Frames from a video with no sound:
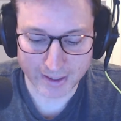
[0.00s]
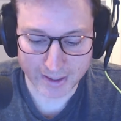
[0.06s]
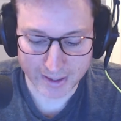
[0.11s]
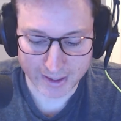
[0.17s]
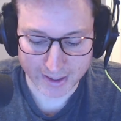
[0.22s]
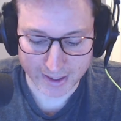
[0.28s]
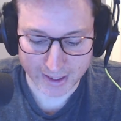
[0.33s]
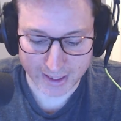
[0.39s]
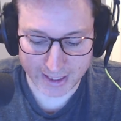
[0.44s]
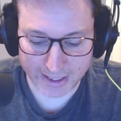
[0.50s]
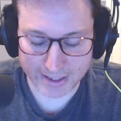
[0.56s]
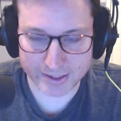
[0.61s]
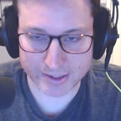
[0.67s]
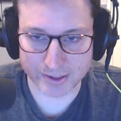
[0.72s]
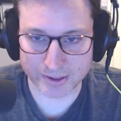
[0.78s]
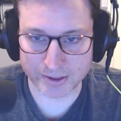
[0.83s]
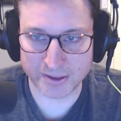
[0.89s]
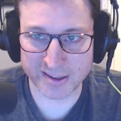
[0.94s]
He
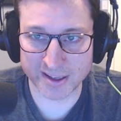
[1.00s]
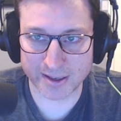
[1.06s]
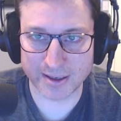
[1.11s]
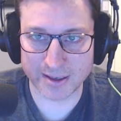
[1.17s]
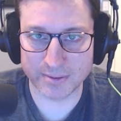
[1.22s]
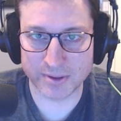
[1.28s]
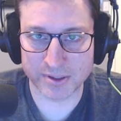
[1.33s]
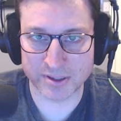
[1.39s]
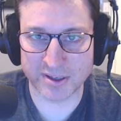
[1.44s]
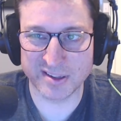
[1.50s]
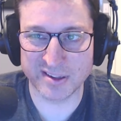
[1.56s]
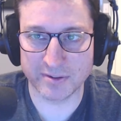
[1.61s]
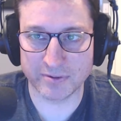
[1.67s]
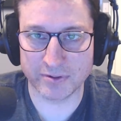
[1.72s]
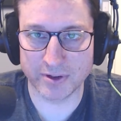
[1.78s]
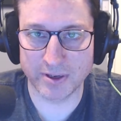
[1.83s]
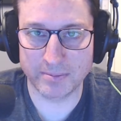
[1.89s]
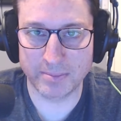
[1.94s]
saw that I was on the
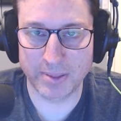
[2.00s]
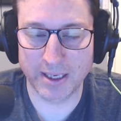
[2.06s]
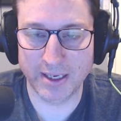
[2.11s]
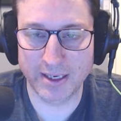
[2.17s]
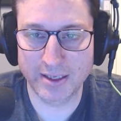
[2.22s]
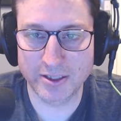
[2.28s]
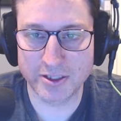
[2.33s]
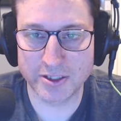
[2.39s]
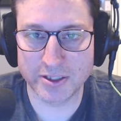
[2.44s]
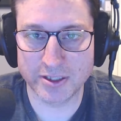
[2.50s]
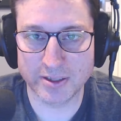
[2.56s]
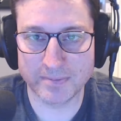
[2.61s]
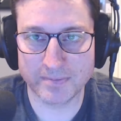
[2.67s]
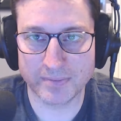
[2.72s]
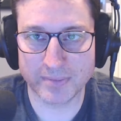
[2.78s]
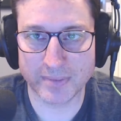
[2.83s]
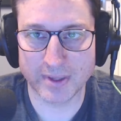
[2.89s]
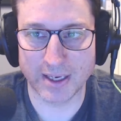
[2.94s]
front page
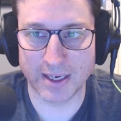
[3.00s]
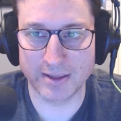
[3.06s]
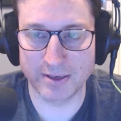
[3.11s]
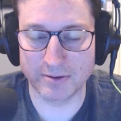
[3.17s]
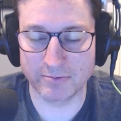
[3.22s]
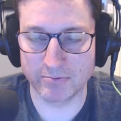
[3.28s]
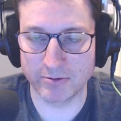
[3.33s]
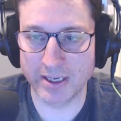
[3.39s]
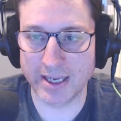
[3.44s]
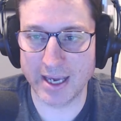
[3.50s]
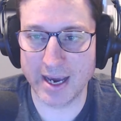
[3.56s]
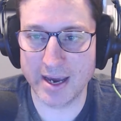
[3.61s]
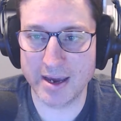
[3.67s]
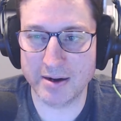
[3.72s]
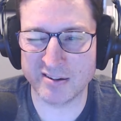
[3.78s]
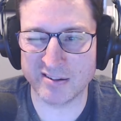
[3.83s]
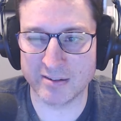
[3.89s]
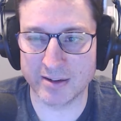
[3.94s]
and then
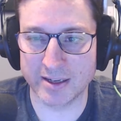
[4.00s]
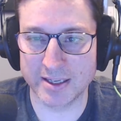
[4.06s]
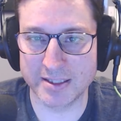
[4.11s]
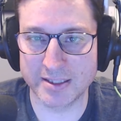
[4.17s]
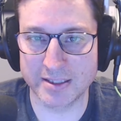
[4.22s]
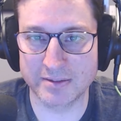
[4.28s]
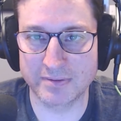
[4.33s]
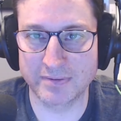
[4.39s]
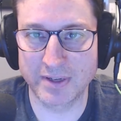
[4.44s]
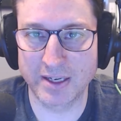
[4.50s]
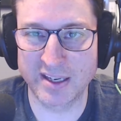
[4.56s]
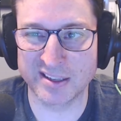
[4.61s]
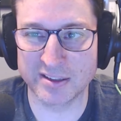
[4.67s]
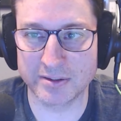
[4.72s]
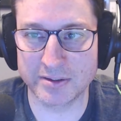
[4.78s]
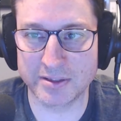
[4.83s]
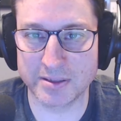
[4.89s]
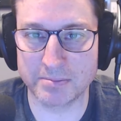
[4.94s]
recategorized his
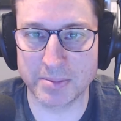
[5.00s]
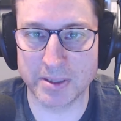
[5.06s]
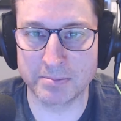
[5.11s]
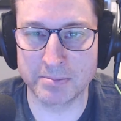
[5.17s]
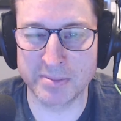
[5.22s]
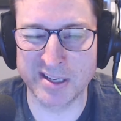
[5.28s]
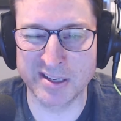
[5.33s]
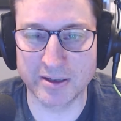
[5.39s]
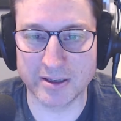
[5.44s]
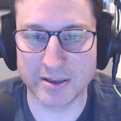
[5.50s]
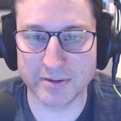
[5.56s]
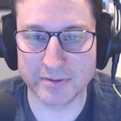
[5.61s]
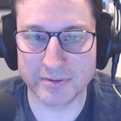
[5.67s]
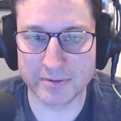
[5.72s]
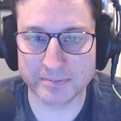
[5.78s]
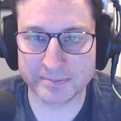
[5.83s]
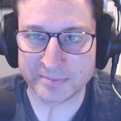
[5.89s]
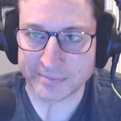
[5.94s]
video to bump me
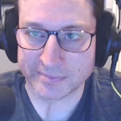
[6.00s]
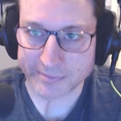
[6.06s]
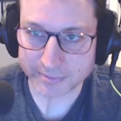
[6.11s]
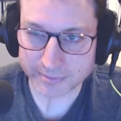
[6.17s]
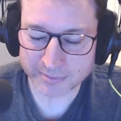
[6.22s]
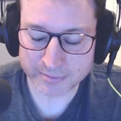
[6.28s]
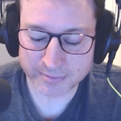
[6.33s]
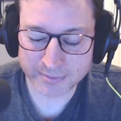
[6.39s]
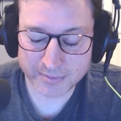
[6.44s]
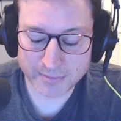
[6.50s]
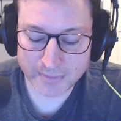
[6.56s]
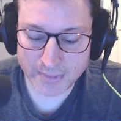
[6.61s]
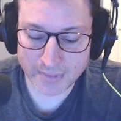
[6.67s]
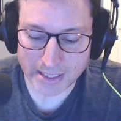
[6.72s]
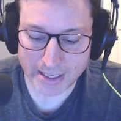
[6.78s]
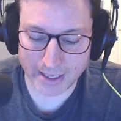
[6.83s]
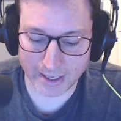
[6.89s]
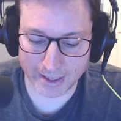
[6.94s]
off.
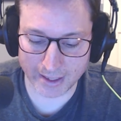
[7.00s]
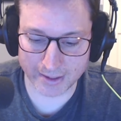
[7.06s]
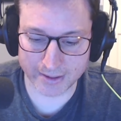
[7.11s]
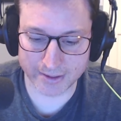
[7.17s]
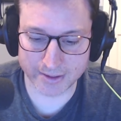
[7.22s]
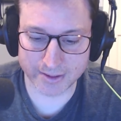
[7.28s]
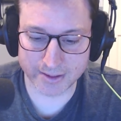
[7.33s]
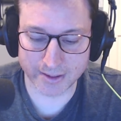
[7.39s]
And